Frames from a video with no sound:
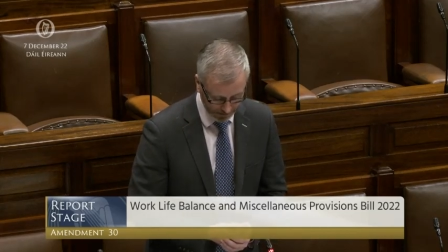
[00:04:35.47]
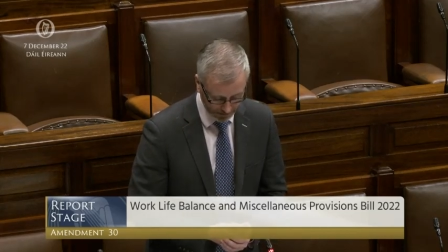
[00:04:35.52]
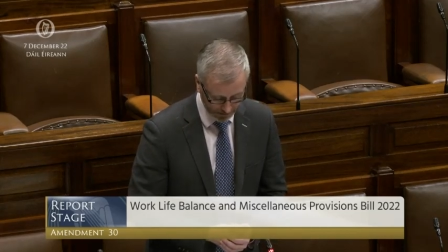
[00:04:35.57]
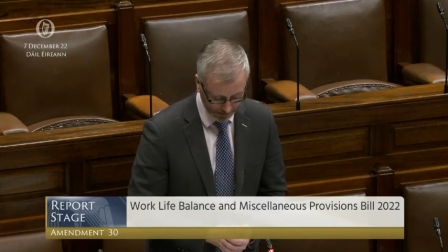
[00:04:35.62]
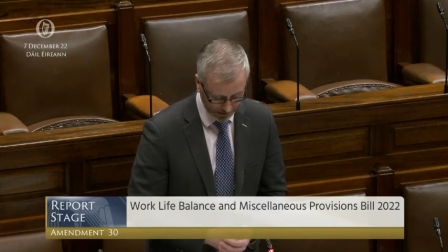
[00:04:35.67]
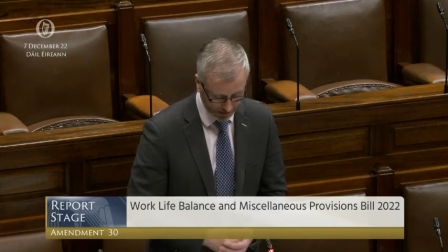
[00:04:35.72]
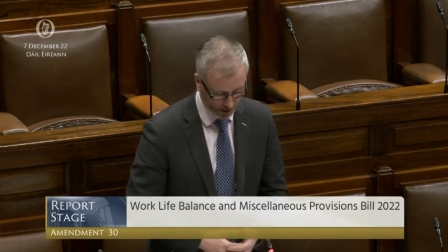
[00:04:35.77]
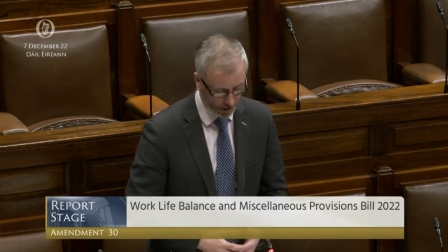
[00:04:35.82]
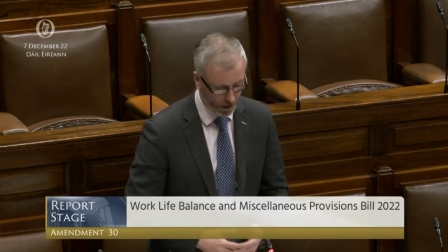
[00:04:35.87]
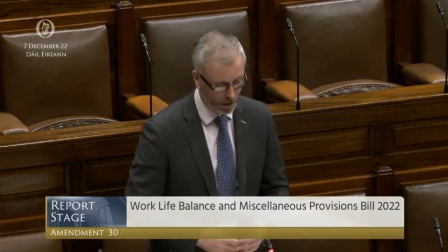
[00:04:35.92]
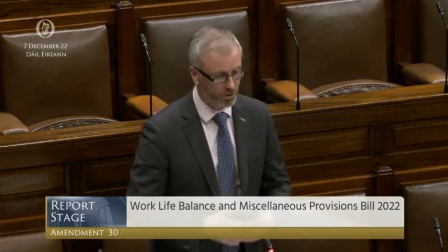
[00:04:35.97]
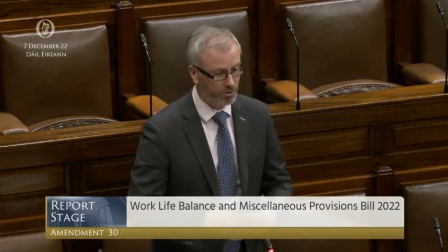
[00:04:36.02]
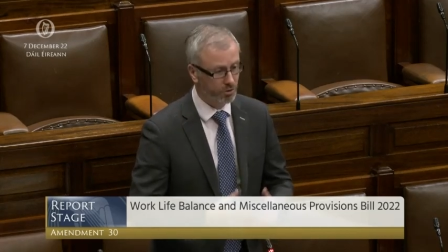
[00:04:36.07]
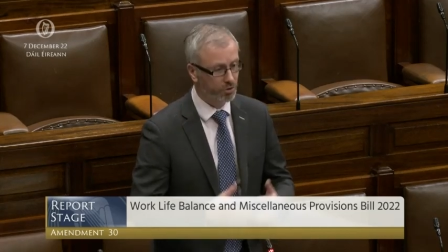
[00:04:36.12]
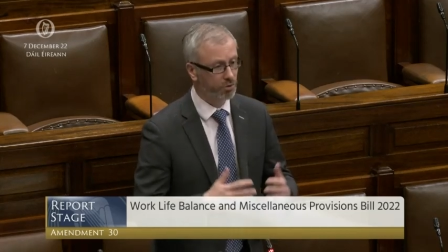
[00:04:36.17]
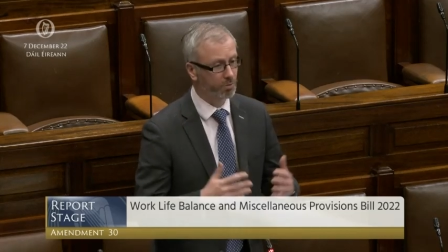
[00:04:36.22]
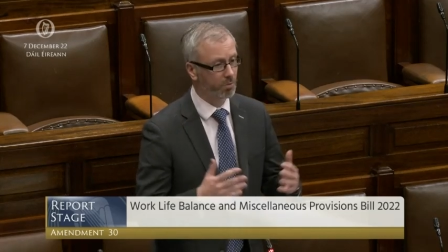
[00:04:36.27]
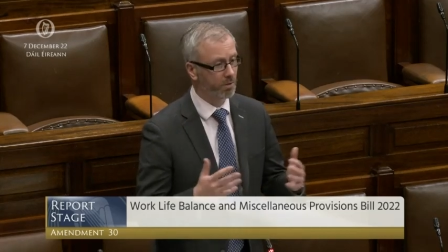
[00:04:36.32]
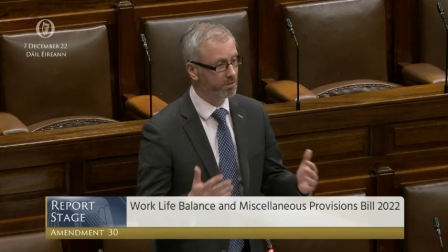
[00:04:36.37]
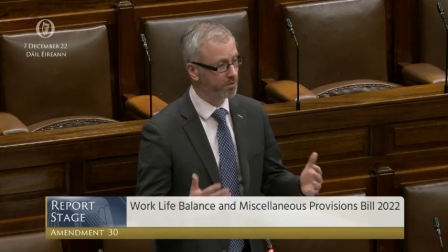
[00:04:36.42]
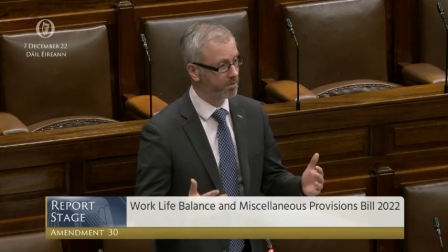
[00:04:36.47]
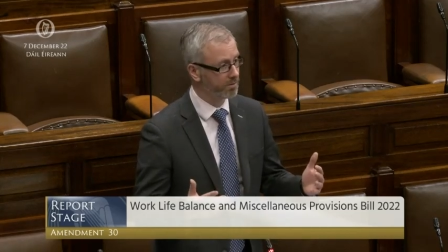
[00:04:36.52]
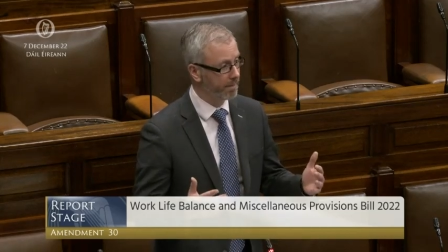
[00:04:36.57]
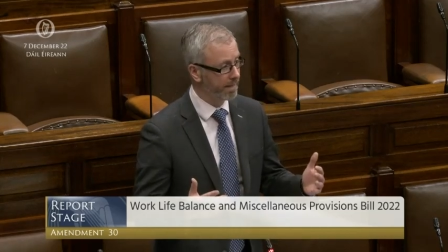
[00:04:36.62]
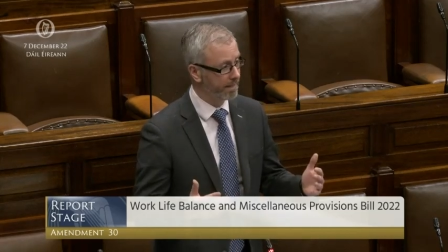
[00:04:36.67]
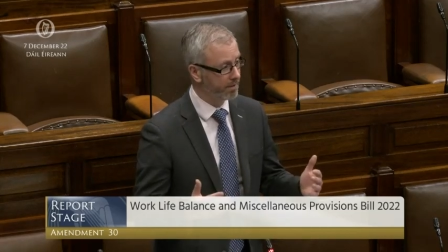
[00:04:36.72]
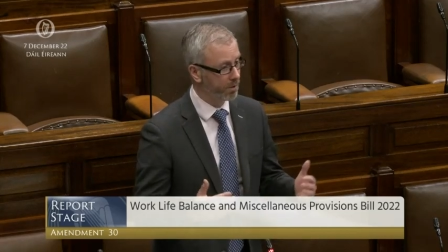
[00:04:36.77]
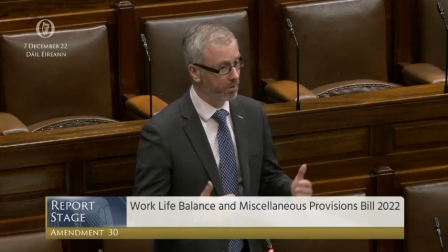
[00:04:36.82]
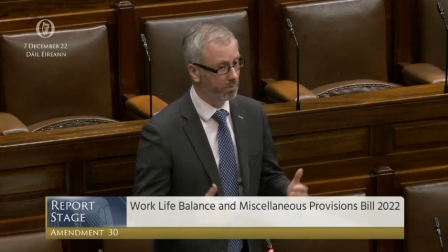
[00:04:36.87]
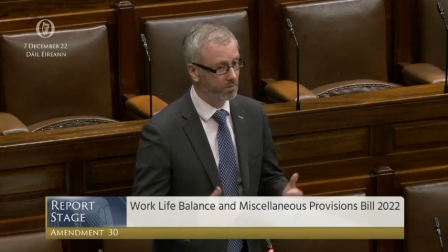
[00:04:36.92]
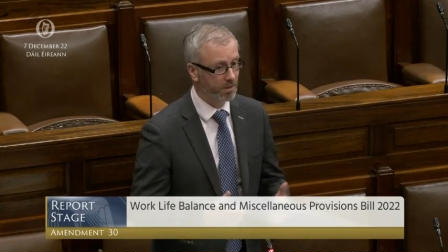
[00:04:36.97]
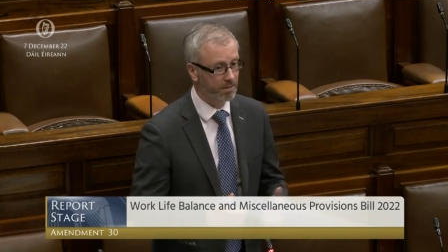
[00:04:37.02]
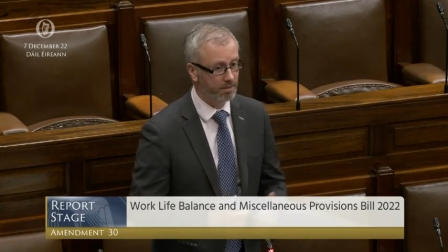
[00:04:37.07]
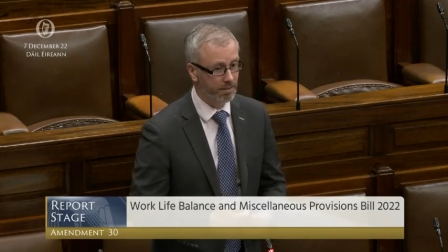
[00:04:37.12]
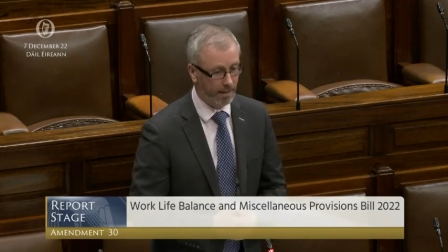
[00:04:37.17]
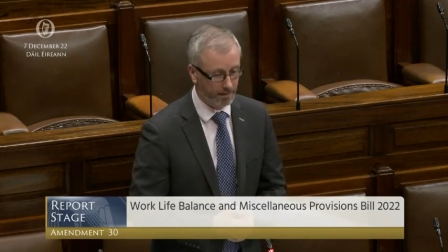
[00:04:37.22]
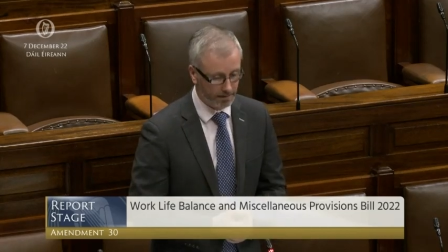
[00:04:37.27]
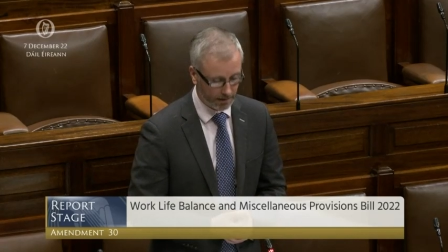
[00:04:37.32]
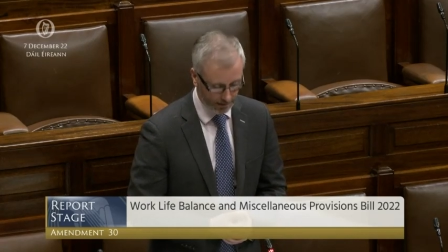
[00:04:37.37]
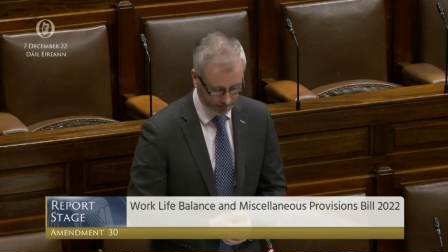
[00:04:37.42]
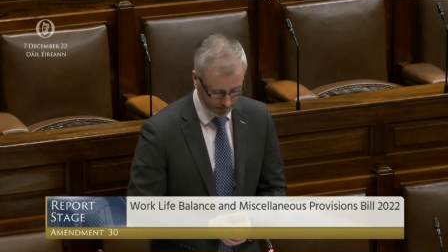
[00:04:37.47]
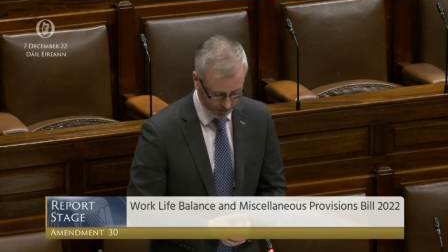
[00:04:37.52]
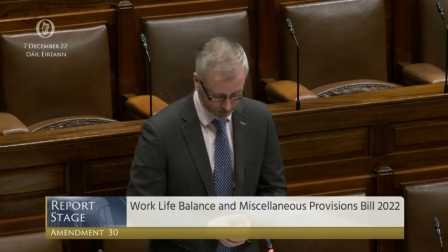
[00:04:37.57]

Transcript: there. So just wanted to make those as, as, as a